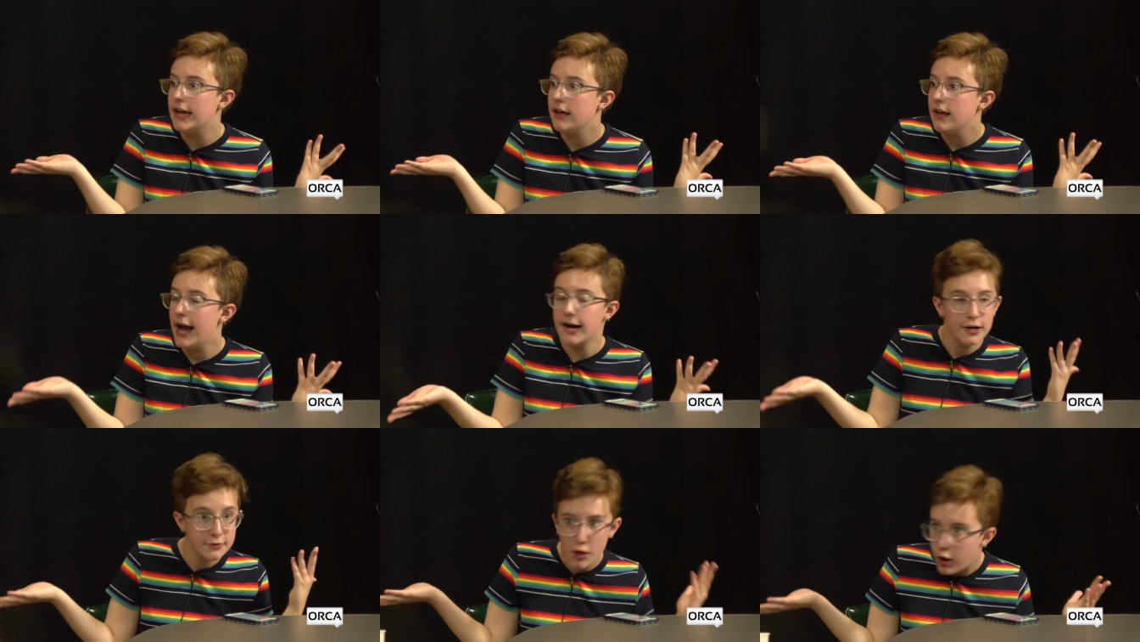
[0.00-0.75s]
Okay. I
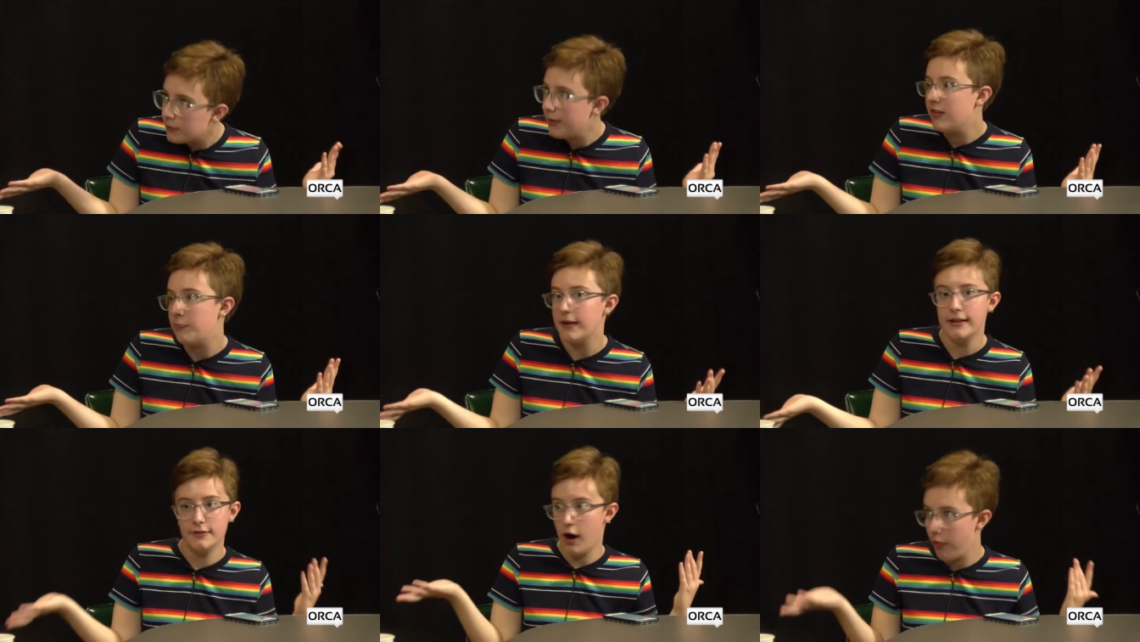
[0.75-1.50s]
heard there are
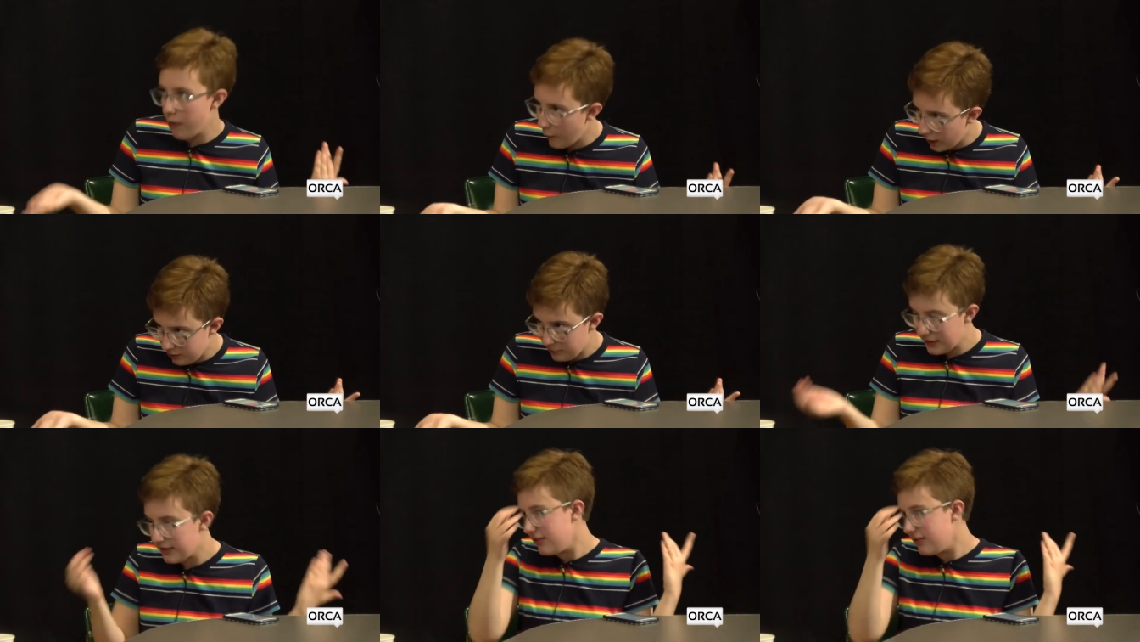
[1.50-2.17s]
lesbians. Are there lesbians?